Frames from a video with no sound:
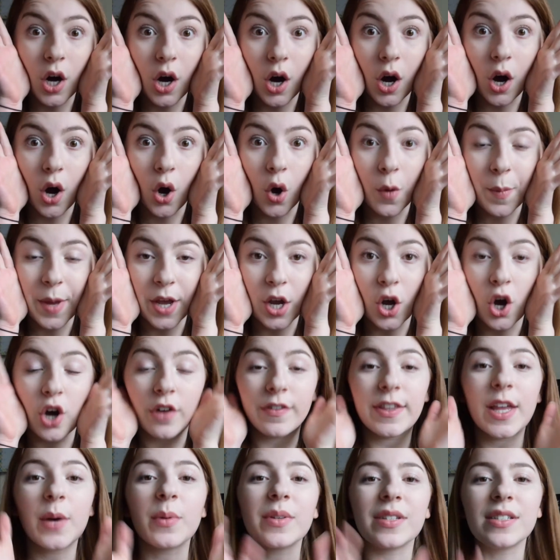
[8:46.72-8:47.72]
Oh my
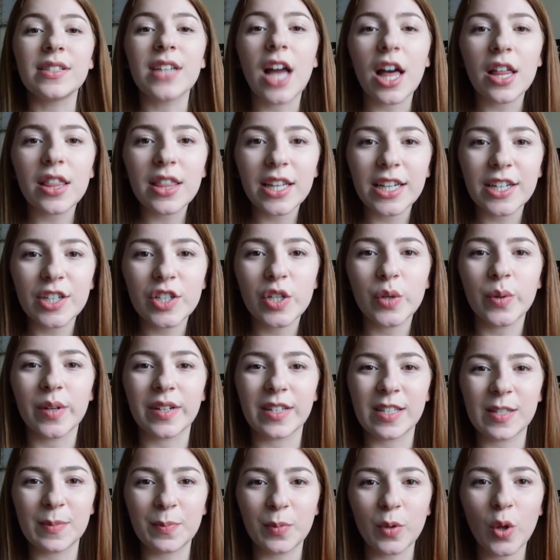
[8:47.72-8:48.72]
god, there was nothing to
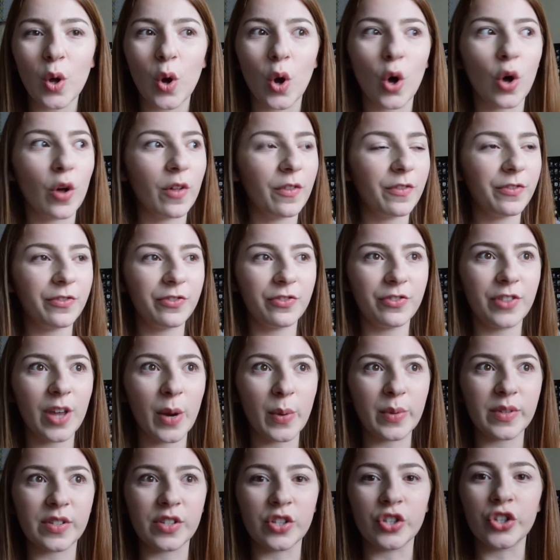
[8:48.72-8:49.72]
explore. There
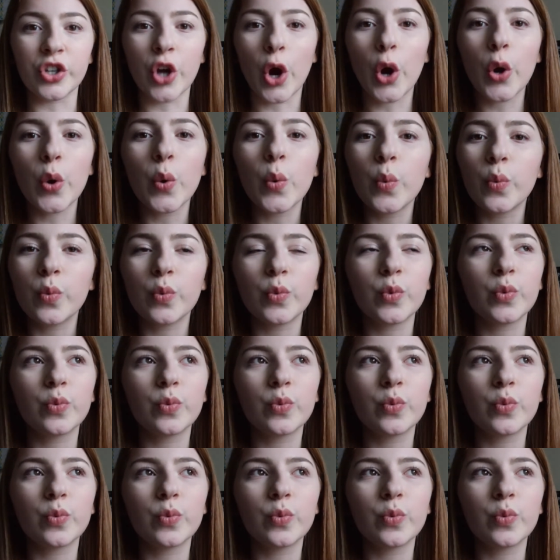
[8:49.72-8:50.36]
was no,